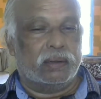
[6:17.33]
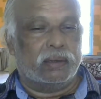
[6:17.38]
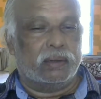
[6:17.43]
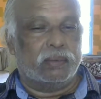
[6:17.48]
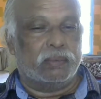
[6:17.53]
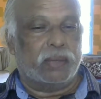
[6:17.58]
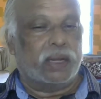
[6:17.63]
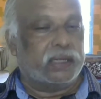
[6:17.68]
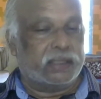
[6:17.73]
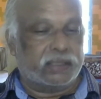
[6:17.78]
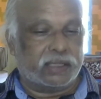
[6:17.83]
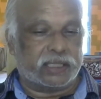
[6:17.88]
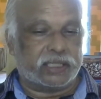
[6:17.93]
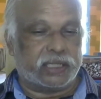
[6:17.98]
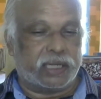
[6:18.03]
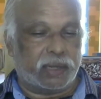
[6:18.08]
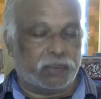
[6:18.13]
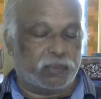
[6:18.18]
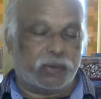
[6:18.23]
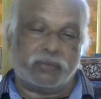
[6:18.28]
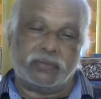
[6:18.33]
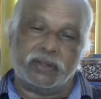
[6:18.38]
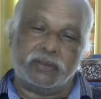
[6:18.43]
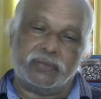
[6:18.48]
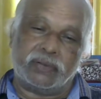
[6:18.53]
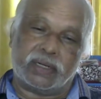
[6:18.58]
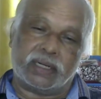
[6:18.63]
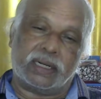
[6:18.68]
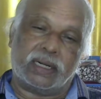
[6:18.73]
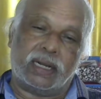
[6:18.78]
made the shape of
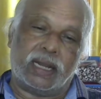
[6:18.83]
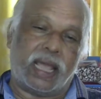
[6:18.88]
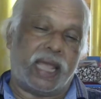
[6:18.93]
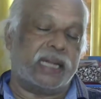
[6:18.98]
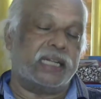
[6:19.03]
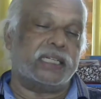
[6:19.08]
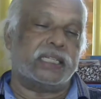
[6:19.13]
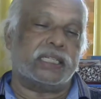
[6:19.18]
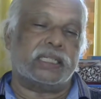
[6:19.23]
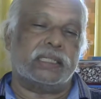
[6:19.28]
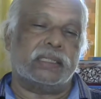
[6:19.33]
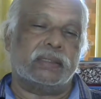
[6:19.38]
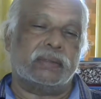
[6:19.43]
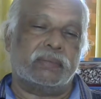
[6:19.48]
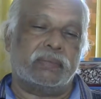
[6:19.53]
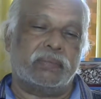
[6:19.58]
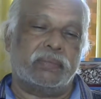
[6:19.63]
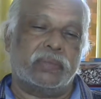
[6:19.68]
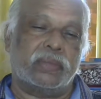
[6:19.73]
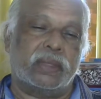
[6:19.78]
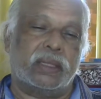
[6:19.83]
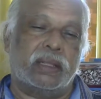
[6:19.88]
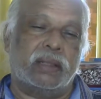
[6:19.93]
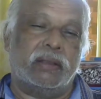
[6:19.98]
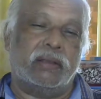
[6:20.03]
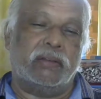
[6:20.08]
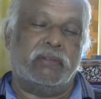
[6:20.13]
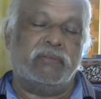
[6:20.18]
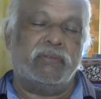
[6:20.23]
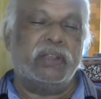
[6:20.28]
different lands
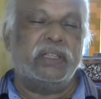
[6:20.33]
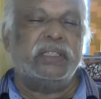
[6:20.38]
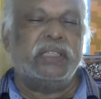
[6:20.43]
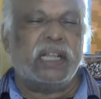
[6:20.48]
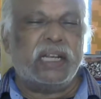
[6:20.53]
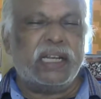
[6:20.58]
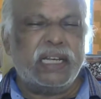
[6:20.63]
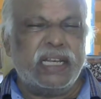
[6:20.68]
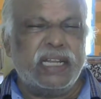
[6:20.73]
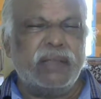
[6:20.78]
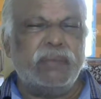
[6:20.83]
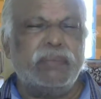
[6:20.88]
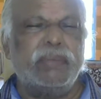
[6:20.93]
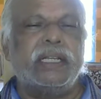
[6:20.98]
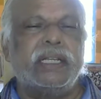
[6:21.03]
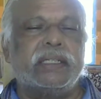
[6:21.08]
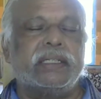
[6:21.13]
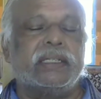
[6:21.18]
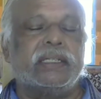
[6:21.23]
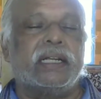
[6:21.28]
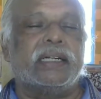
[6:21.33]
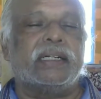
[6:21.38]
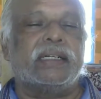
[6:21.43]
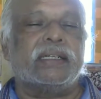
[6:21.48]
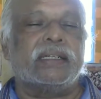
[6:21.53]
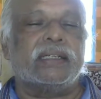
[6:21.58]
with the limited